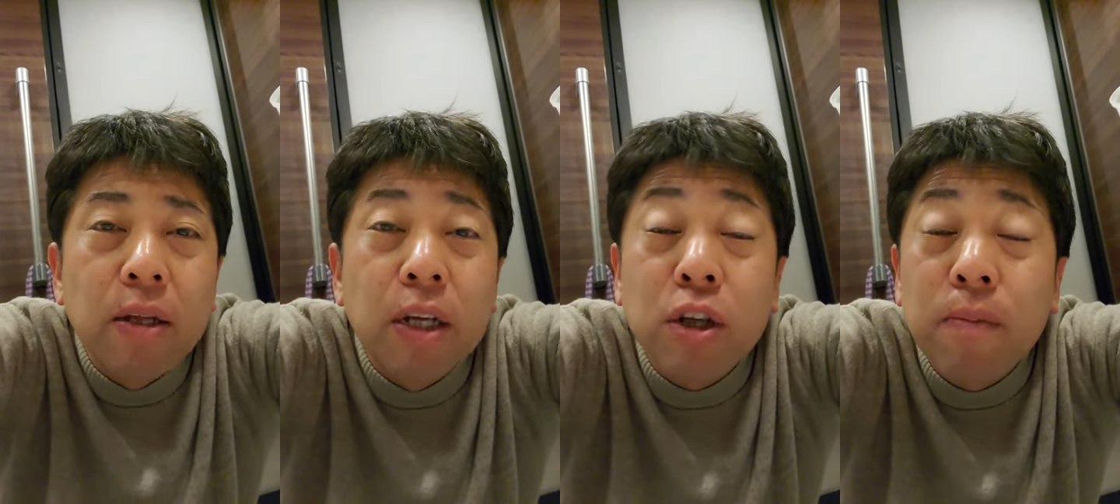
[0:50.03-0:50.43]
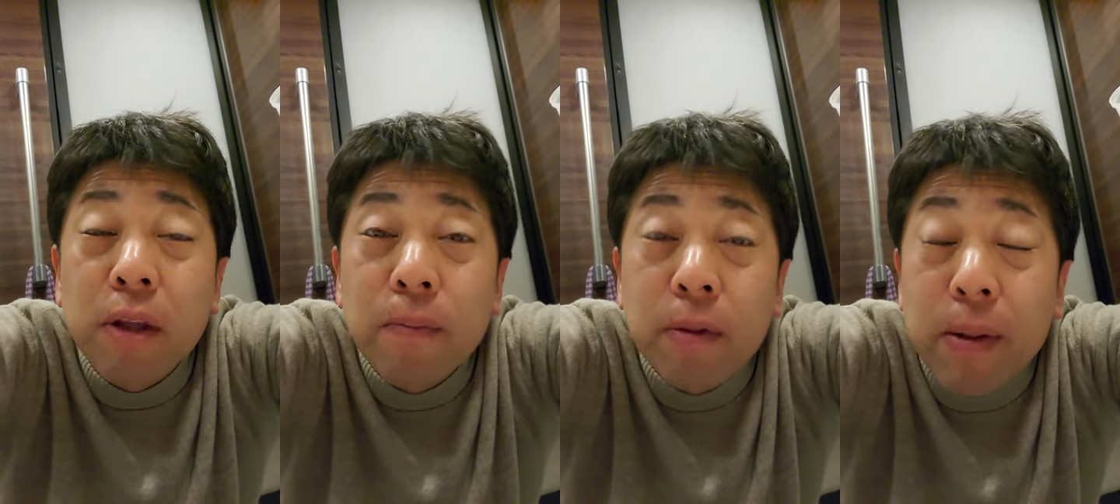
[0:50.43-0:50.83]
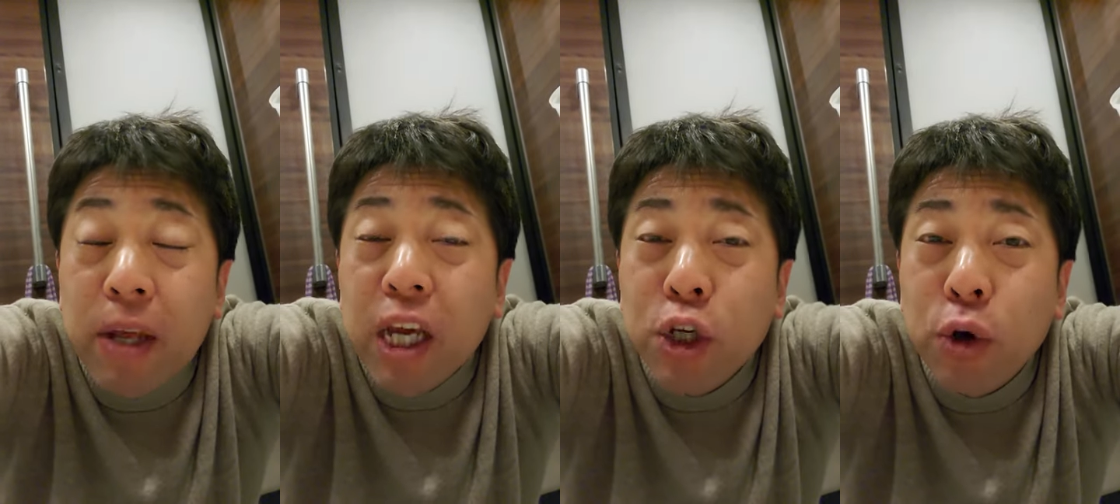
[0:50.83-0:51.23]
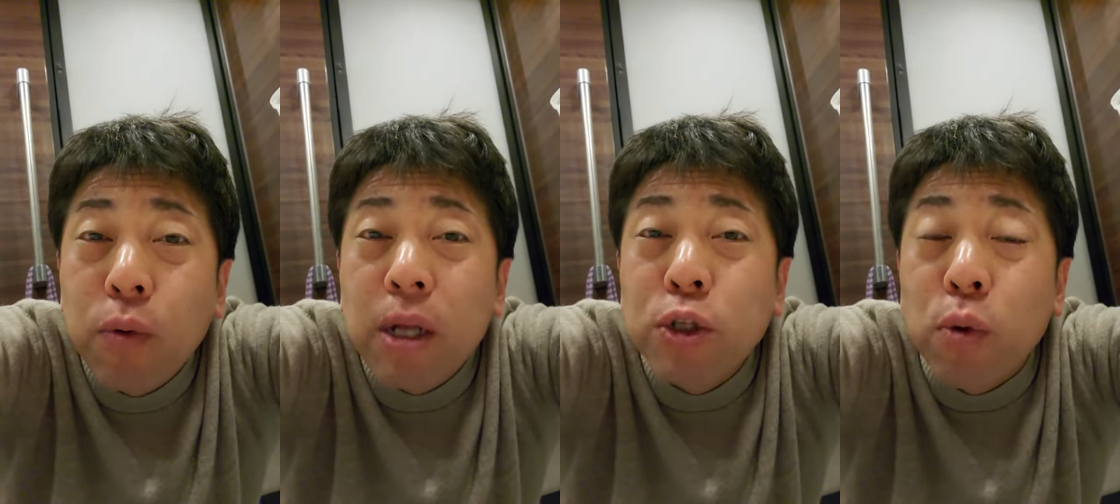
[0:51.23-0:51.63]
The top diplomat
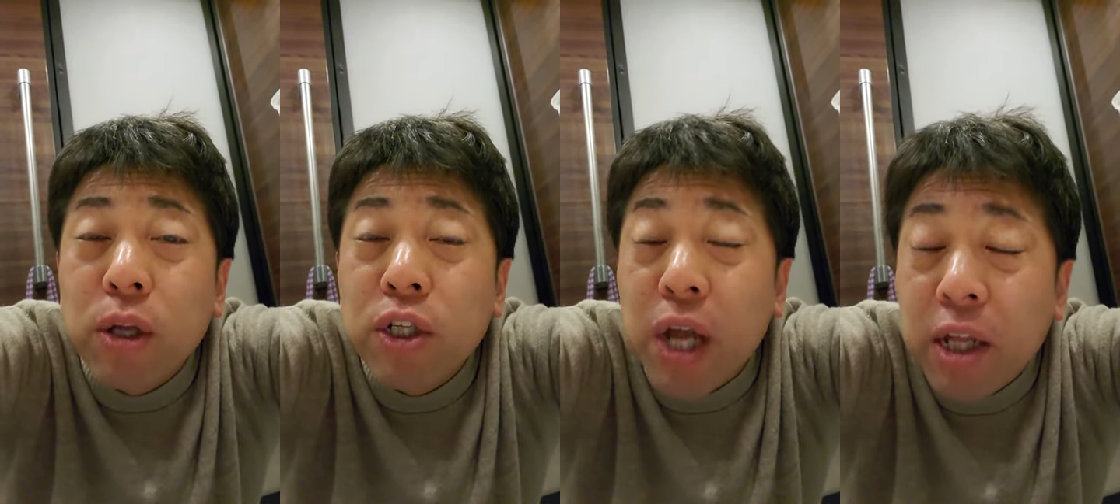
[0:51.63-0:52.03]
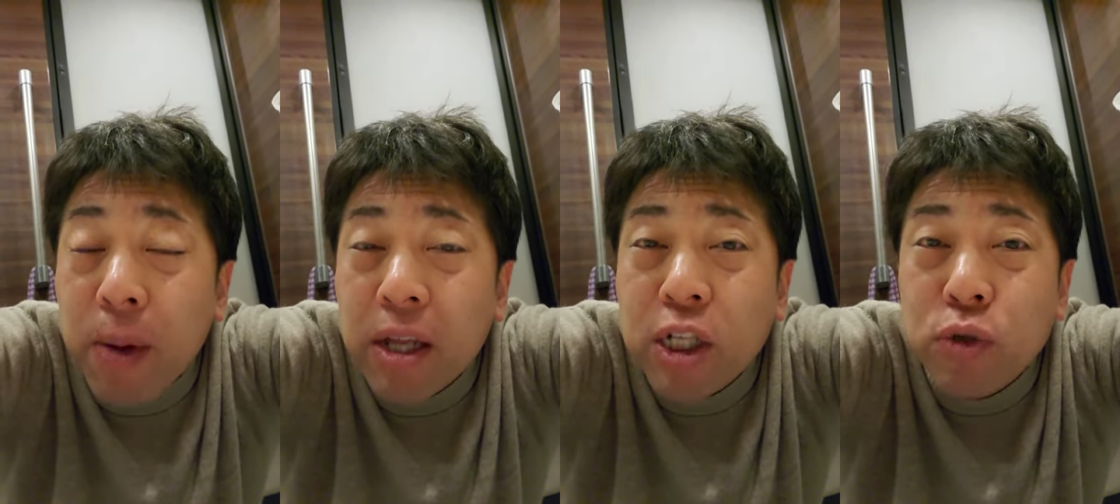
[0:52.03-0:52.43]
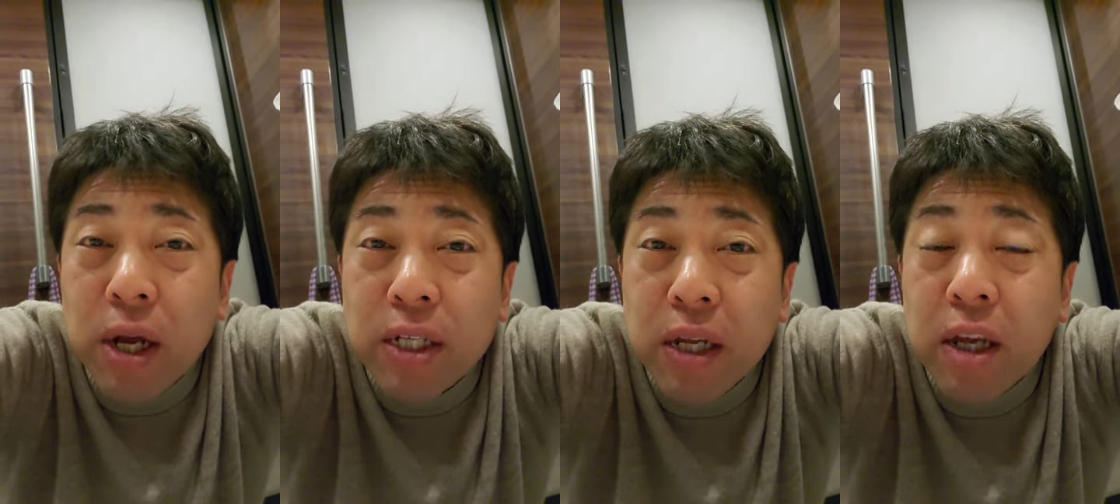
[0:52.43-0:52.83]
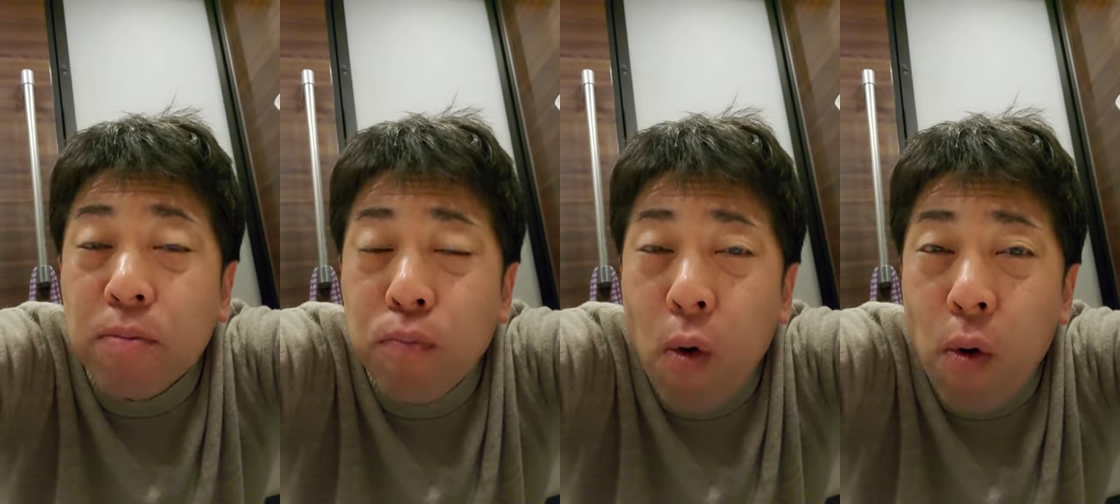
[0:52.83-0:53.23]
issued a joint statement stressing the
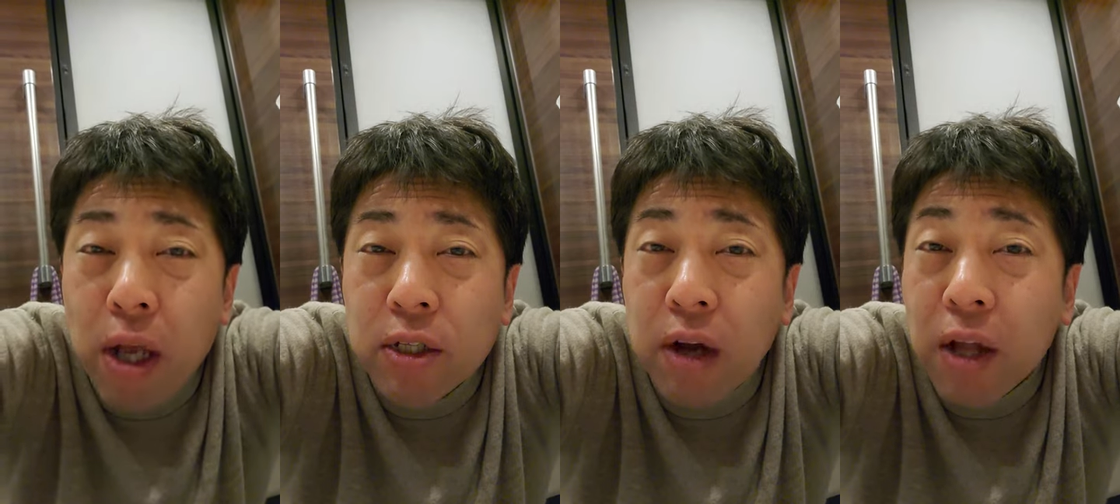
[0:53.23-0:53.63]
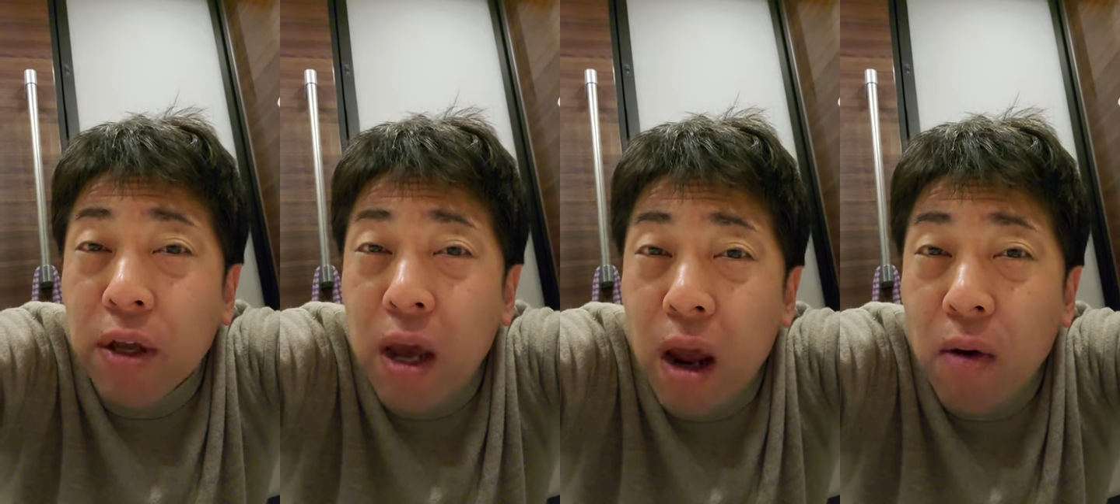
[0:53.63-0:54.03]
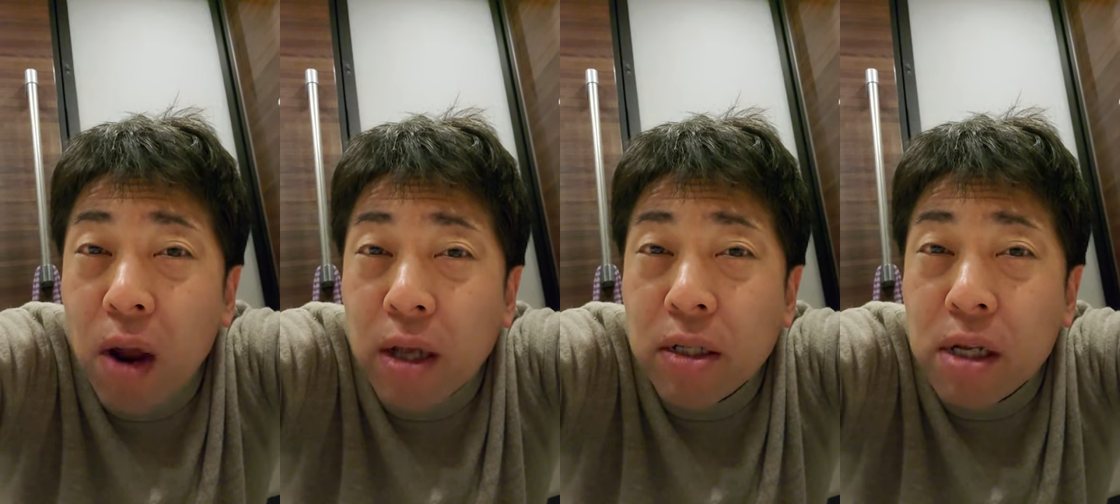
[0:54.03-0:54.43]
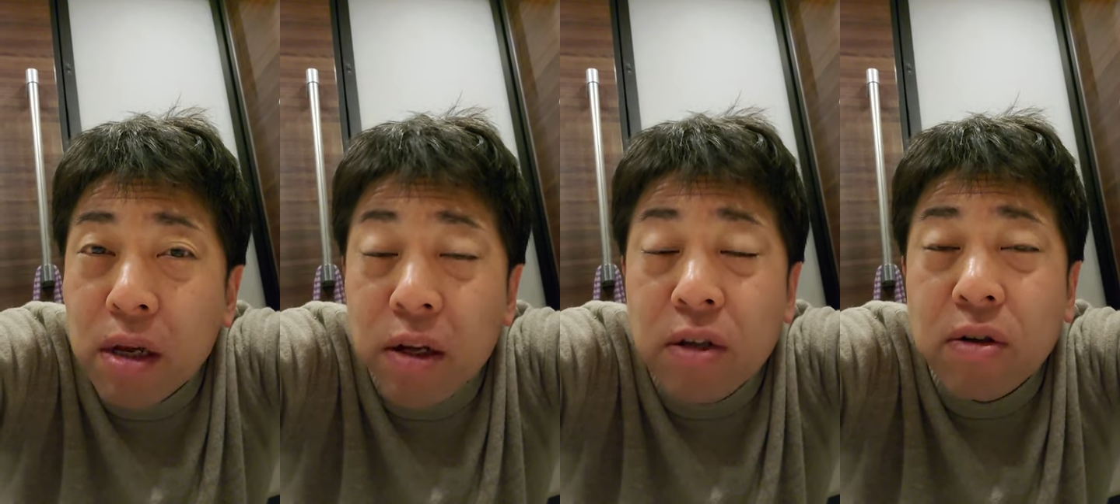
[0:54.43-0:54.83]
importance to adherence
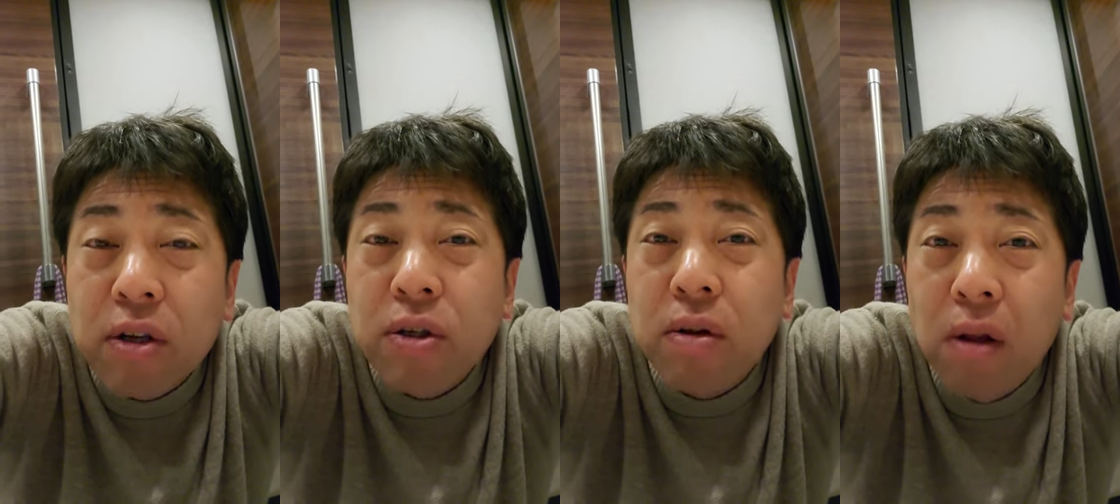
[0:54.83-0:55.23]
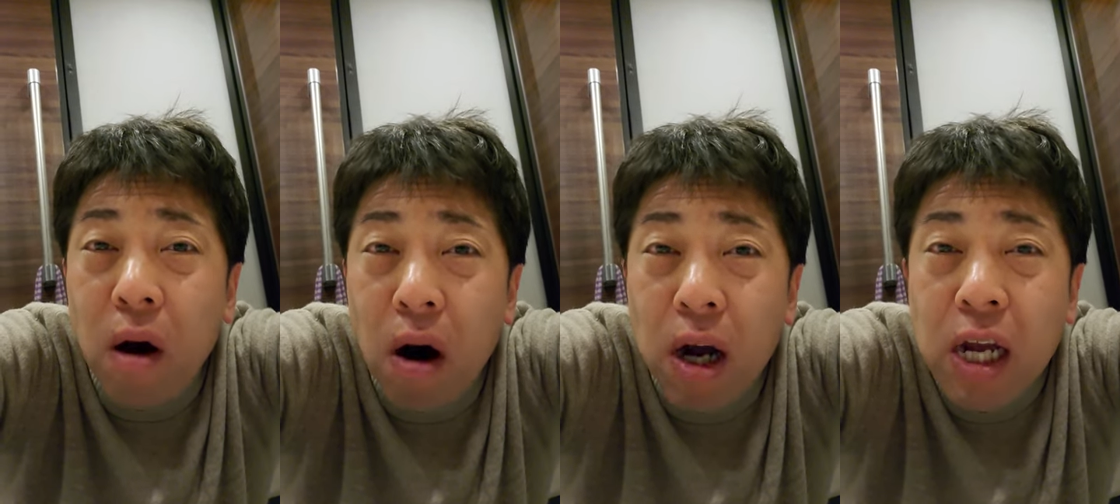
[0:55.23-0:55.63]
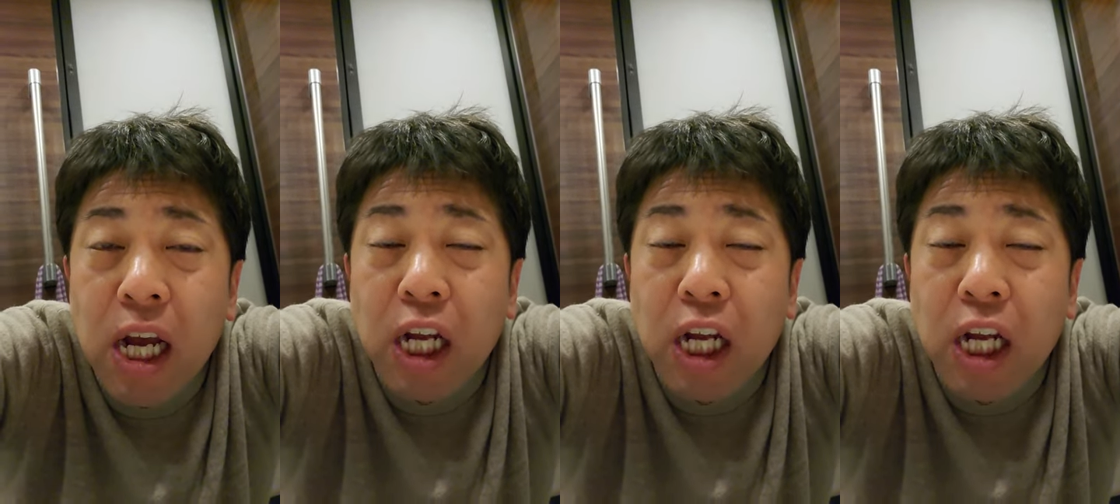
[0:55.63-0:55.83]
to international law